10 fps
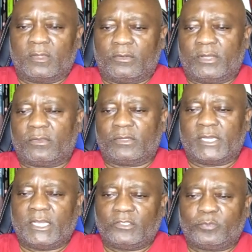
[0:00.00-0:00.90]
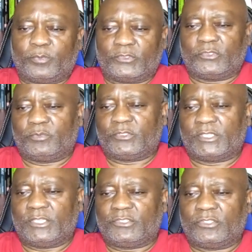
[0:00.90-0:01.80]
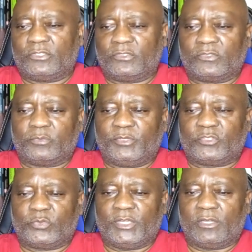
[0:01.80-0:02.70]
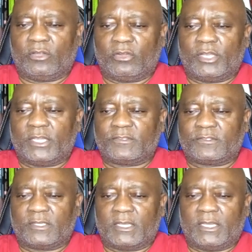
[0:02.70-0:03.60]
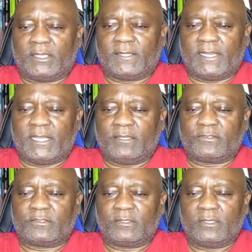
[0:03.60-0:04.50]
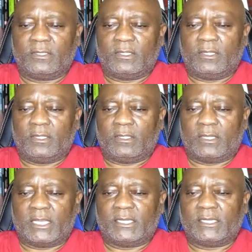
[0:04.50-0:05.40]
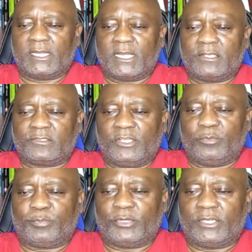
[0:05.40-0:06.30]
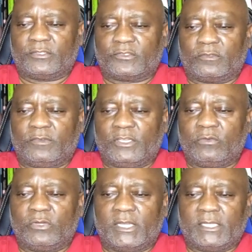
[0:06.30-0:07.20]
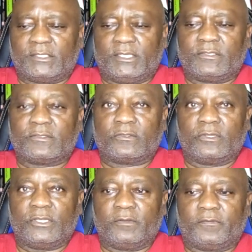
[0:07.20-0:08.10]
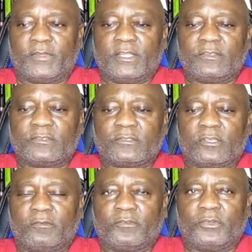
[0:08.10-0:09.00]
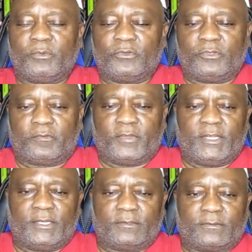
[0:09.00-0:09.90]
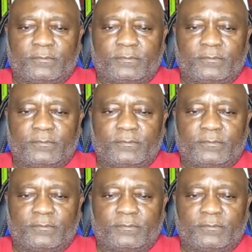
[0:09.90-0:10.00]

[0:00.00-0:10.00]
Recognize possible tensions between lawyers and clients. Analyze the importance of legal ethics to the defense of criminal defendants.